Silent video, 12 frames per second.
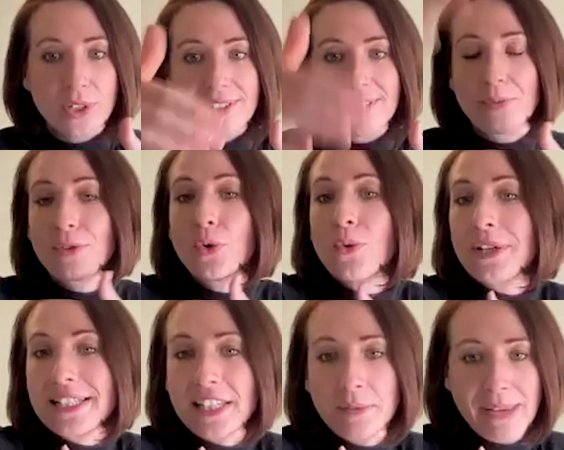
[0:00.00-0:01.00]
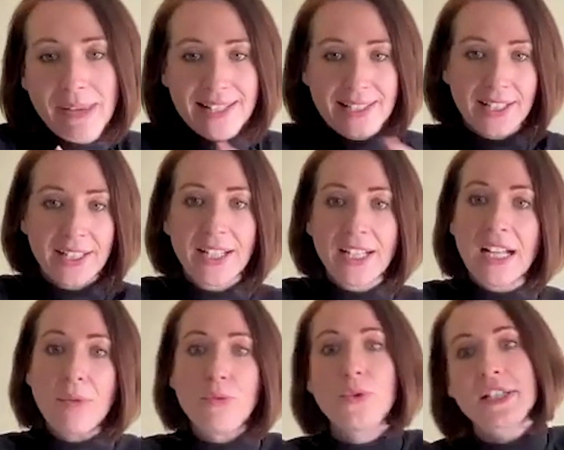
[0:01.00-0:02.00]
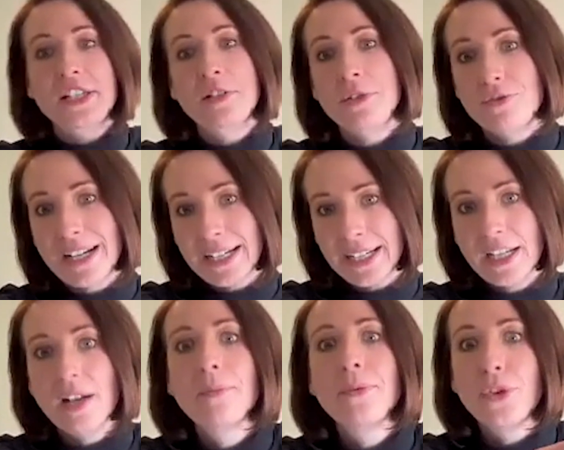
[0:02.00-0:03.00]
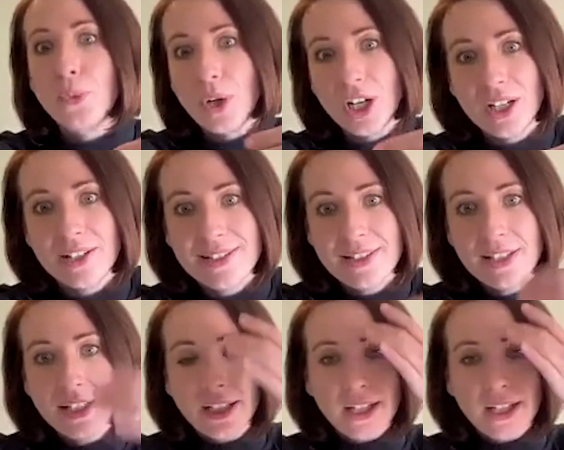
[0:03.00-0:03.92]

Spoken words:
So we're always going to be better and we're always going to be dragging up the worst.